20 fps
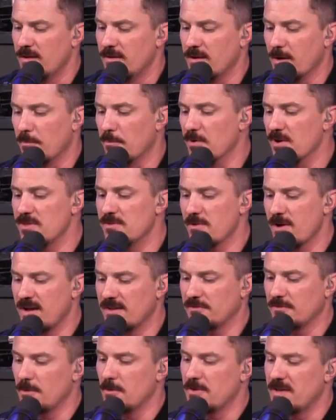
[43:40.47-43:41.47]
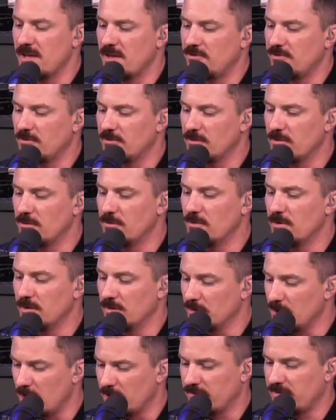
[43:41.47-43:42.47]
Now, Breather has locations in
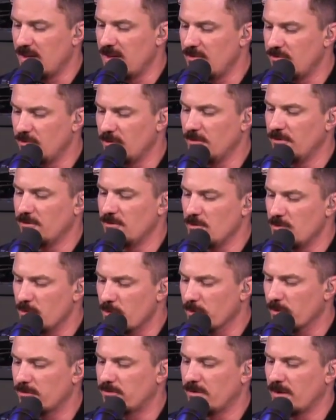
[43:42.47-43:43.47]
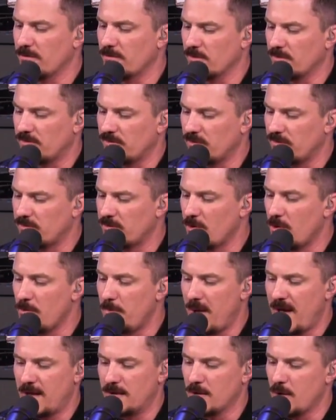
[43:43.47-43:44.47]
Los Angeles, New York, San Francisco,
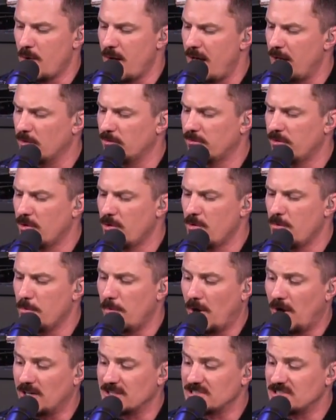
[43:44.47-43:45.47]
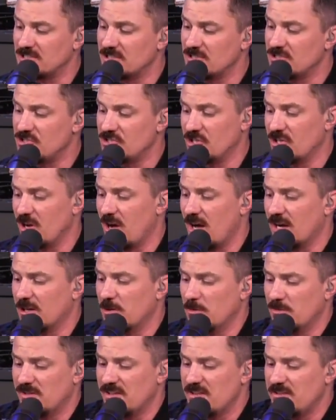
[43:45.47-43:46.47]
Palo Alto, Boston,
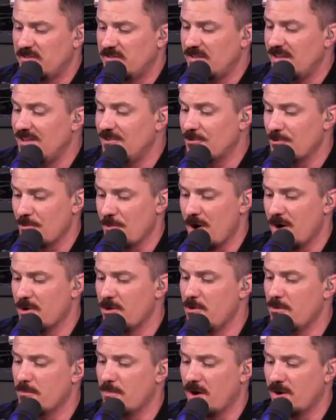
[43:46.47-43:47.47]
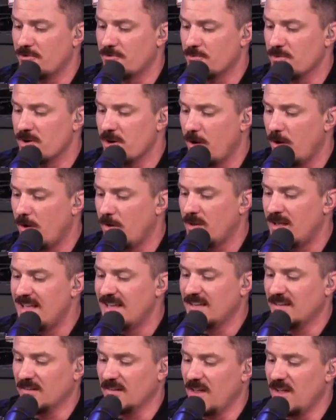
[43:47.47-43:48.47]
Chicago, DC, Toronto, Montreal,
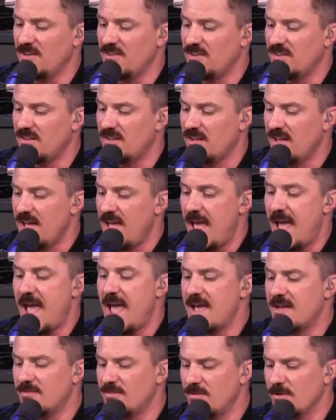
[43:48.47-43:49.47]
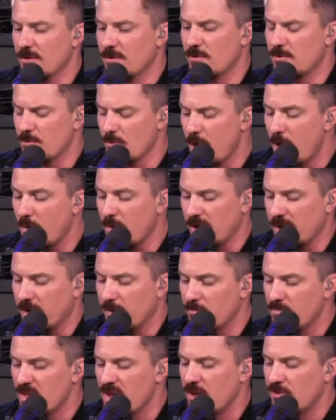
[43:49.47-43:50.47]
London, and they're growing.
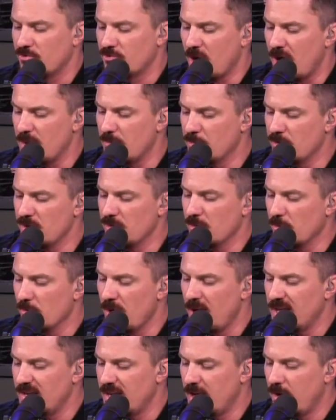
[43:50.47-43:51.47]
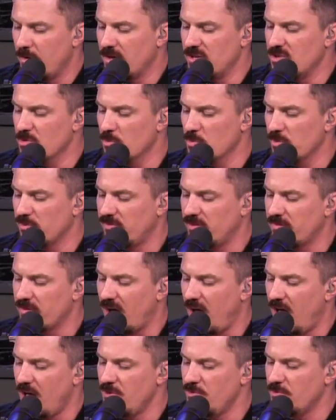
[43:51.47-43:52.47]
Try Breather right now and you'll receive
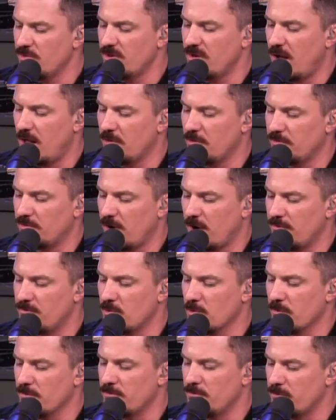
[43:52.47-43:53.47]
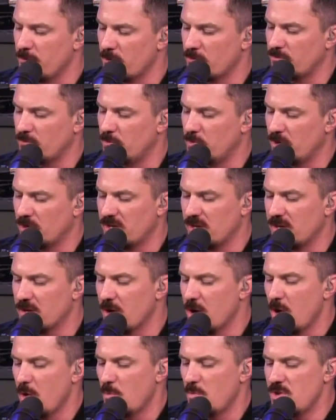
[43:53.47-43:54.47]
$100 off your first booking
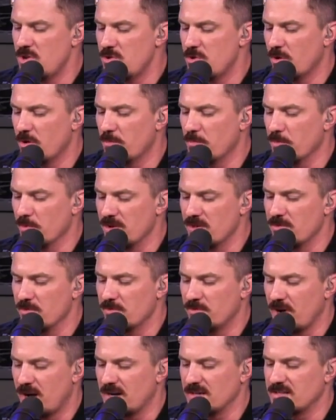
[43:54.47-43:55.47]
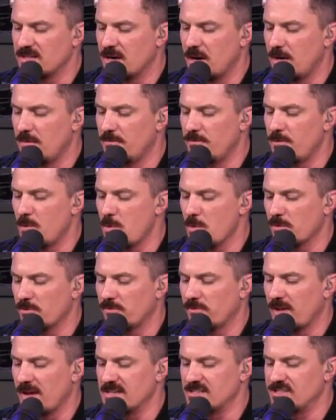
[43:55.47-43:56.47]
when you go to
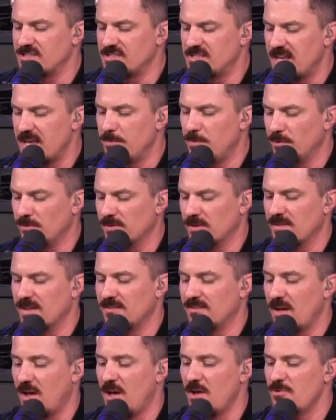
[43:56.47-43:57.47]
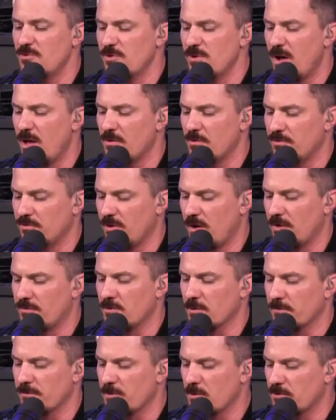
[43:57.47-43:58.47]
breather.com/Stapleton. That's $100 off
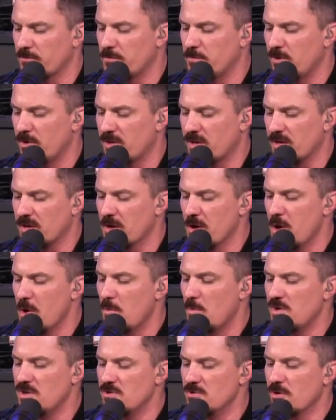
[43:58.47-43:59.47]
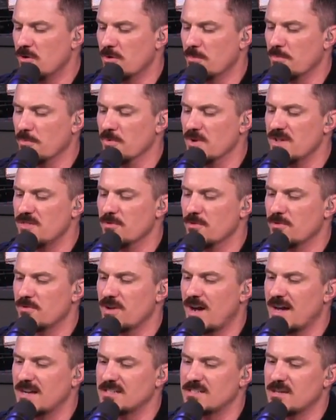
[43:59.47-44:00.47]
your first booking when you go to
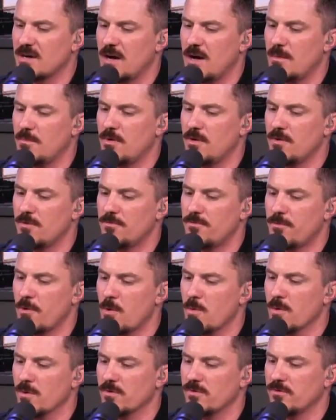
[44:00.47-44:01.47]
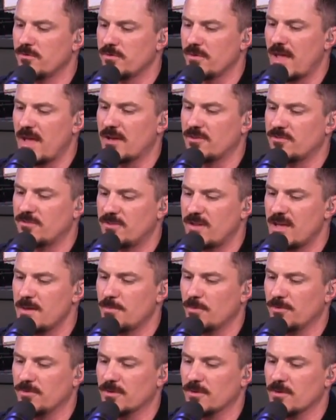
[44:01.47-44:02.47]

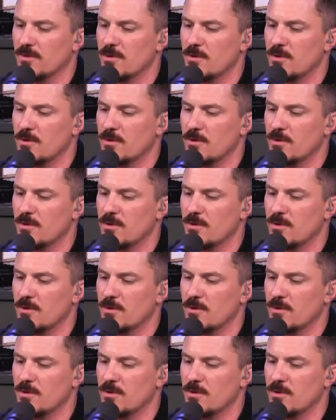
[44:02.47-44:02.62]
breather.com/Stapleton.